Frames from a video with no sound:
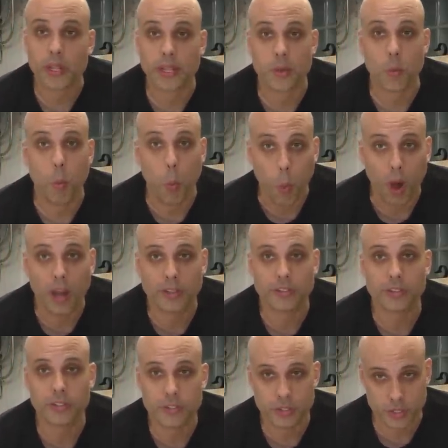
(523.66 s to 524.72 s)
really want
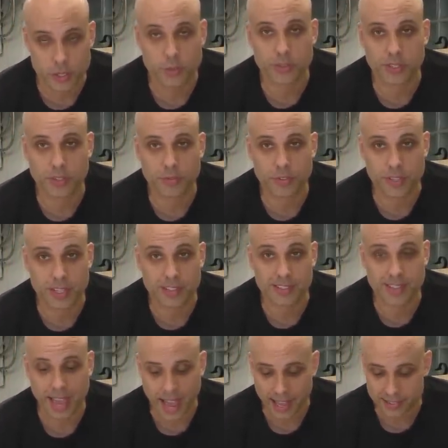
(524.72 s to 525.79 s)
to use it for these
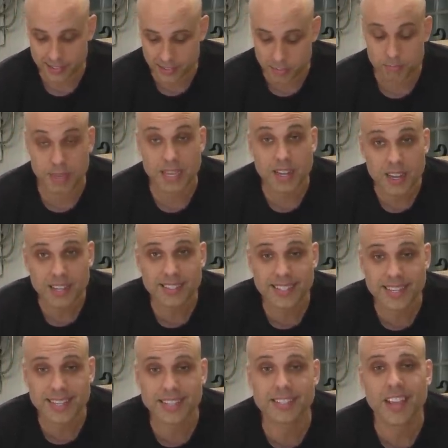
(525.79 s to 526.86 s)
tasks because
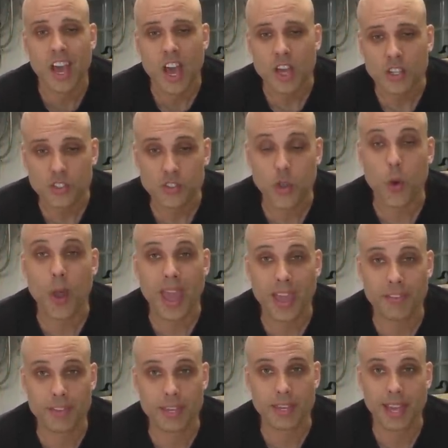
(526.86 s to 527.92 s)
it is so
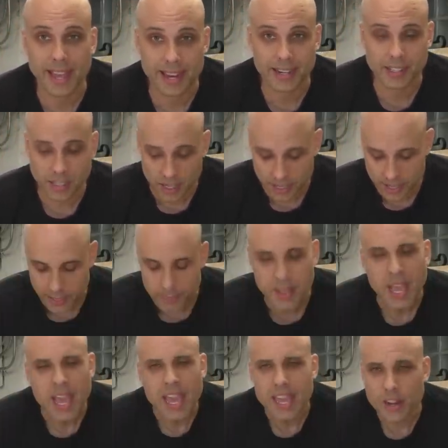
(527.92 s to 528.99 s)
heavy and clunky.
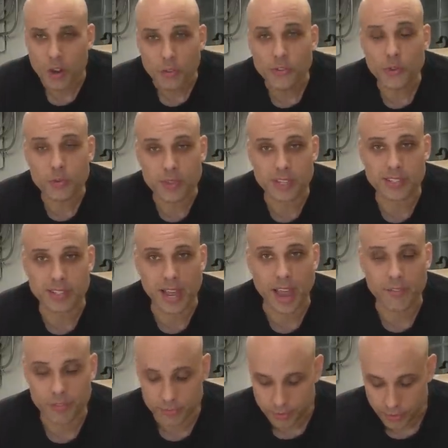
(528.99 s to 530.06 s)
It also doesn't
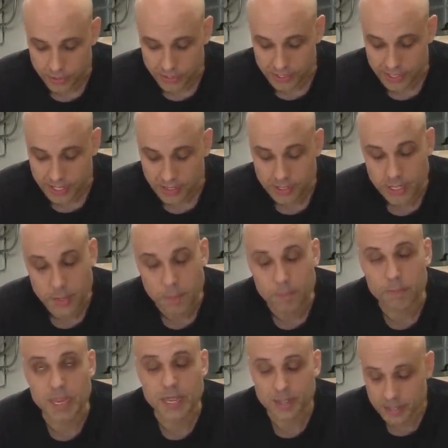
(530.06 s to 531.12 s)
have the versatility
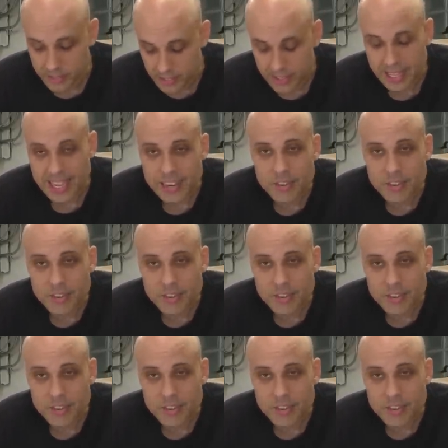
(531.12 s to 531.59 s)
because the